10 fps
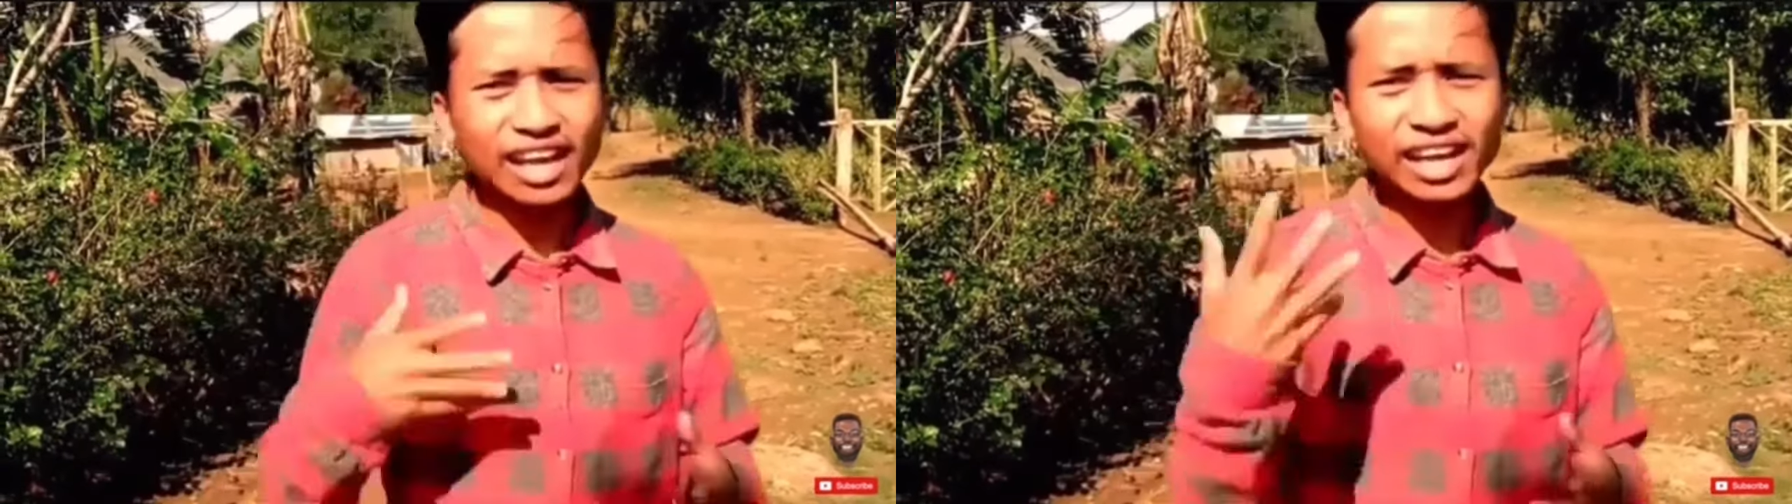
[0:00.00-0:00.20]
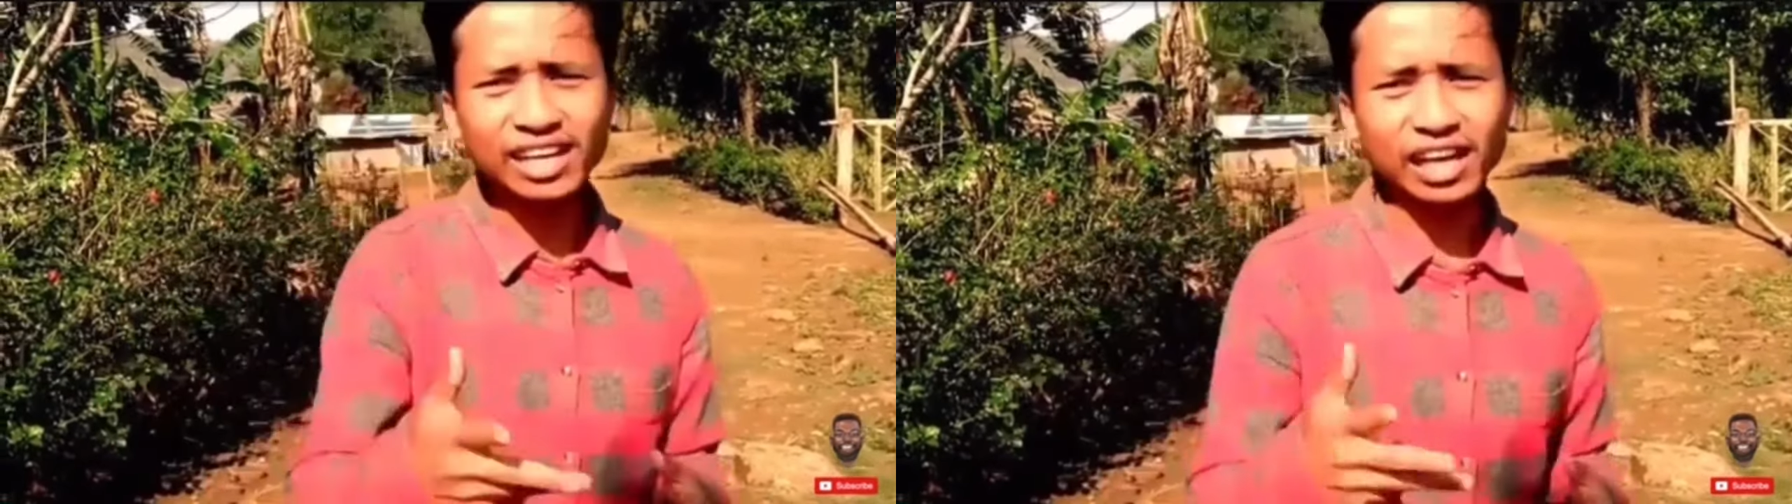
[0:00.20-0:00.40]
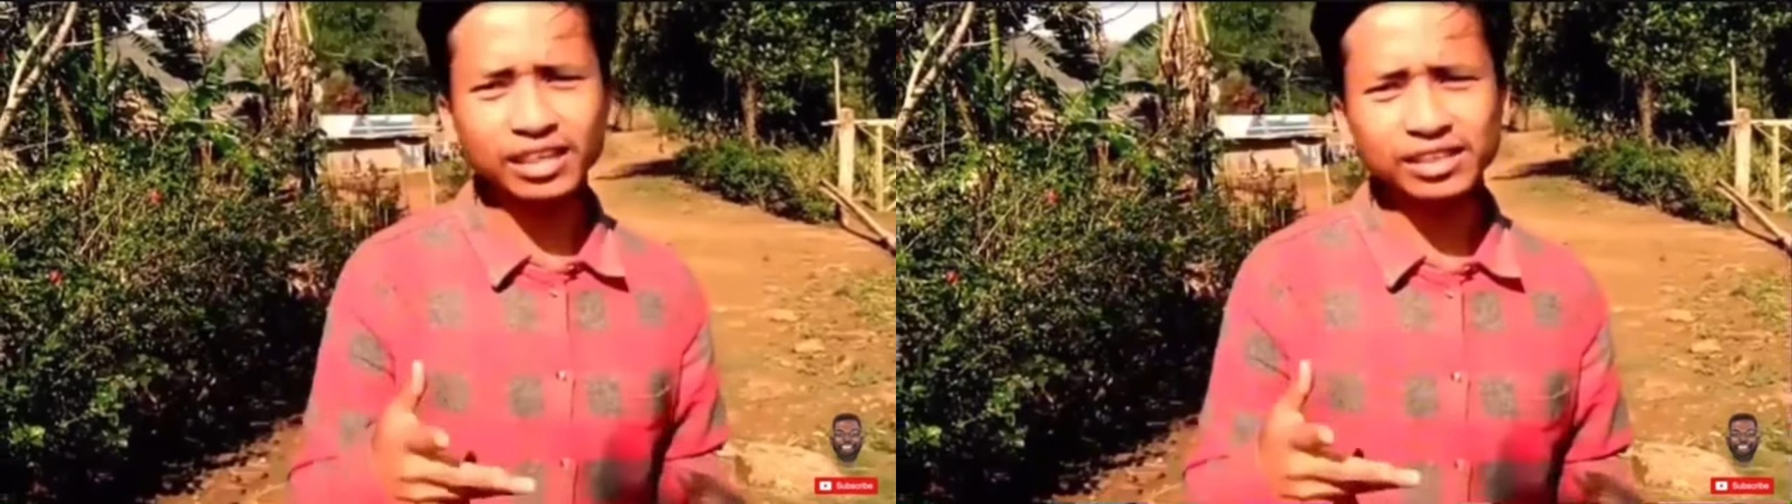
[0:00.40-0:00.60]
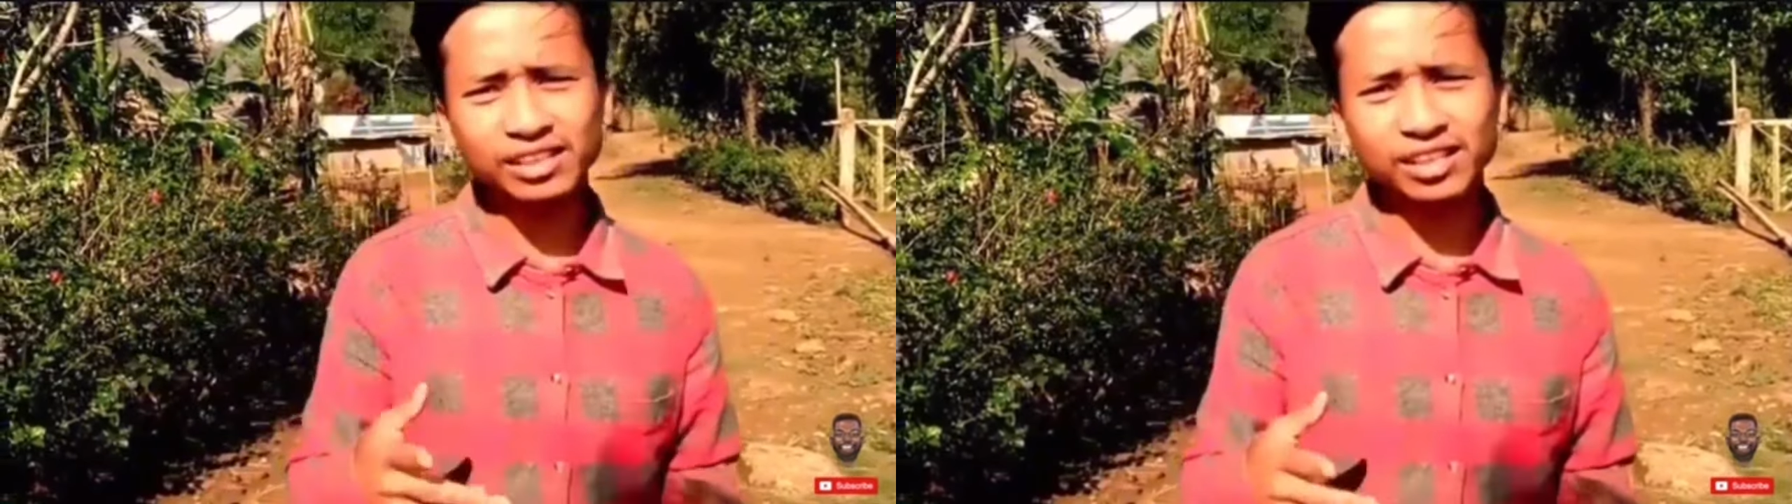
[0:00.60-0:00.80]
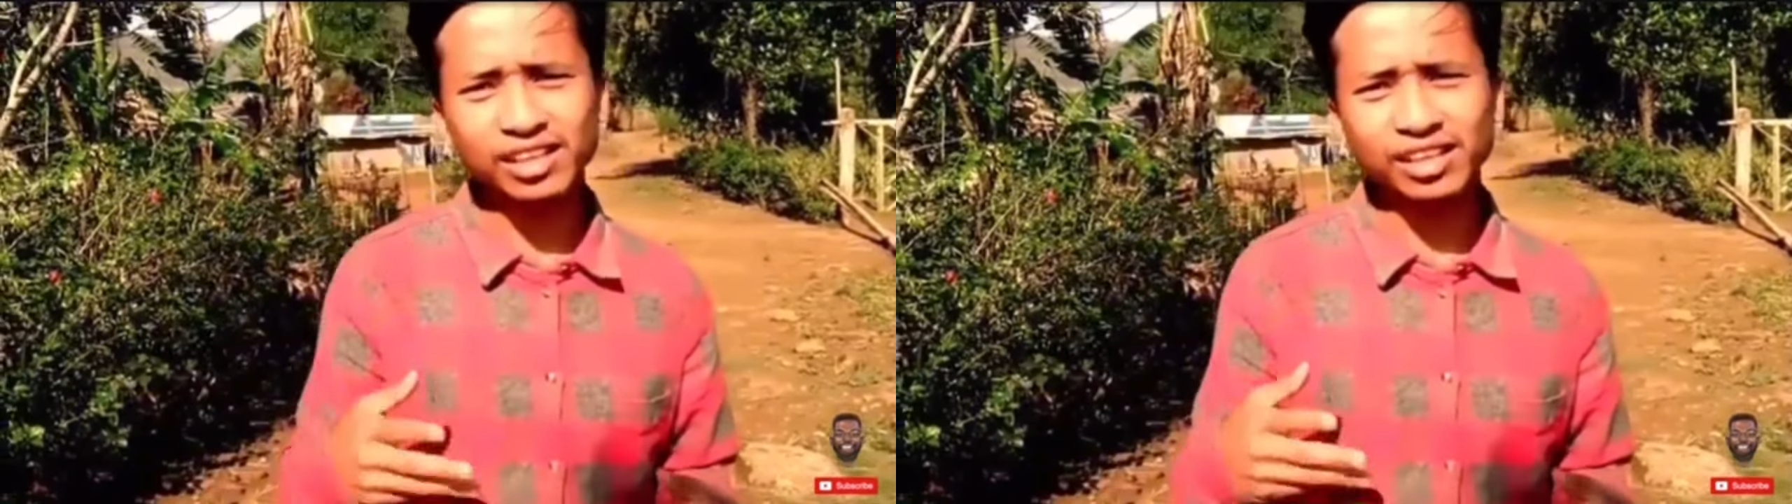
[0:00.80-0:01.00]
Hey
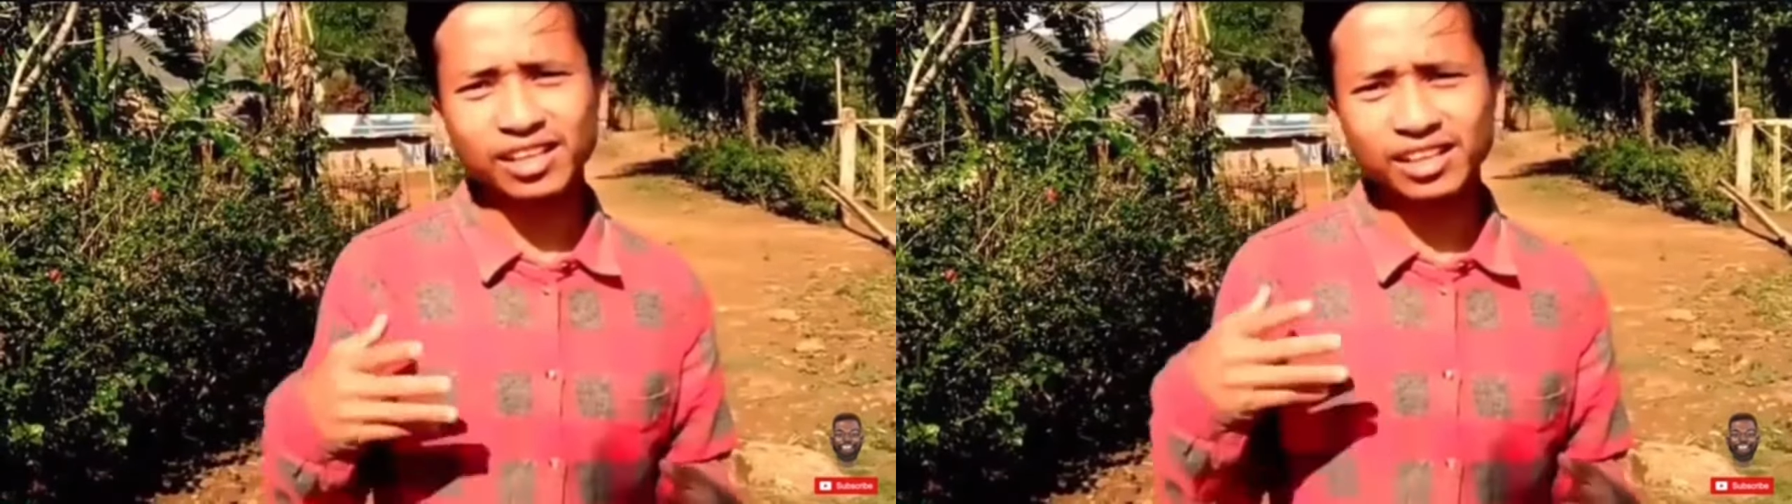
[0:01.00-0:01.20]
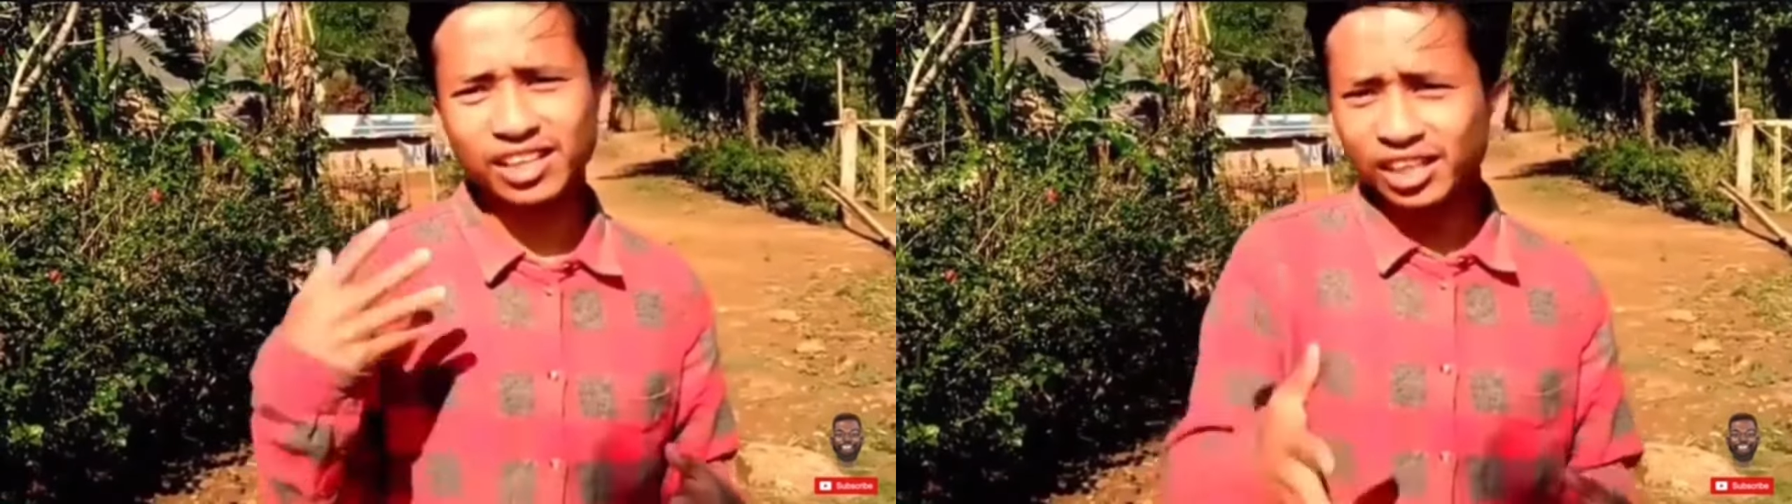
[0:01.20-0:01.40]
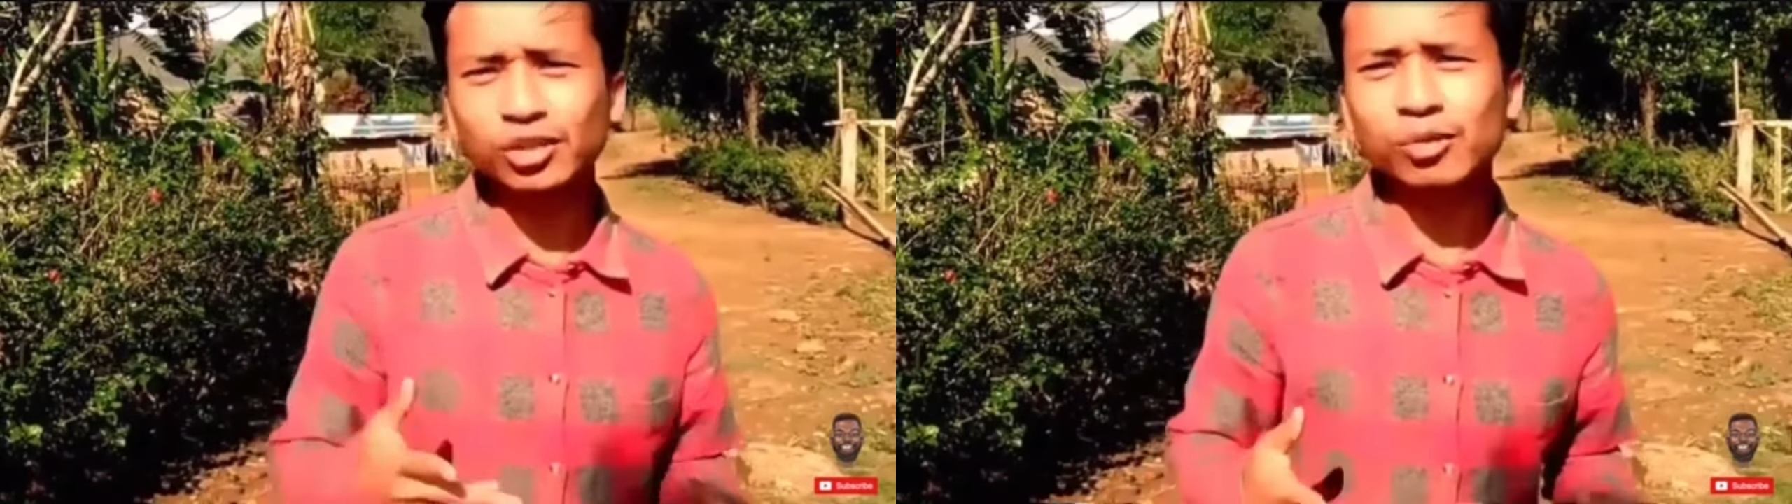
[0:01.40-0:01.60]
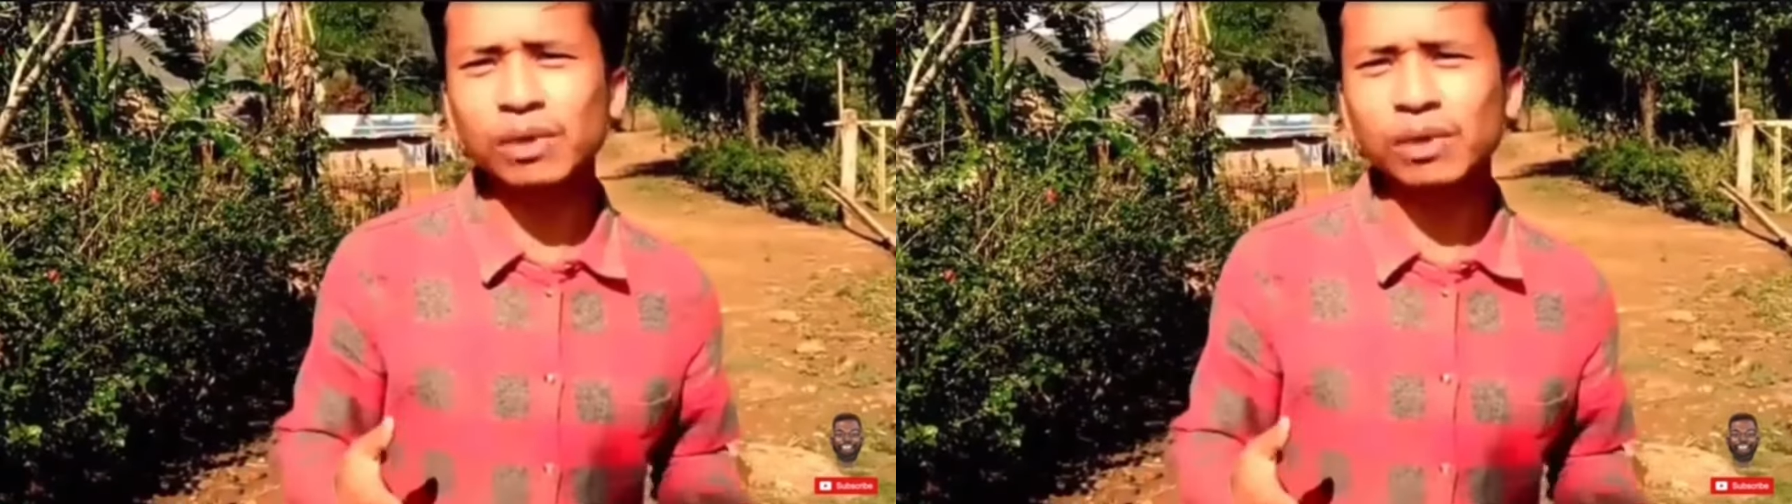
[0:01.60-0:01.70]
guys, channel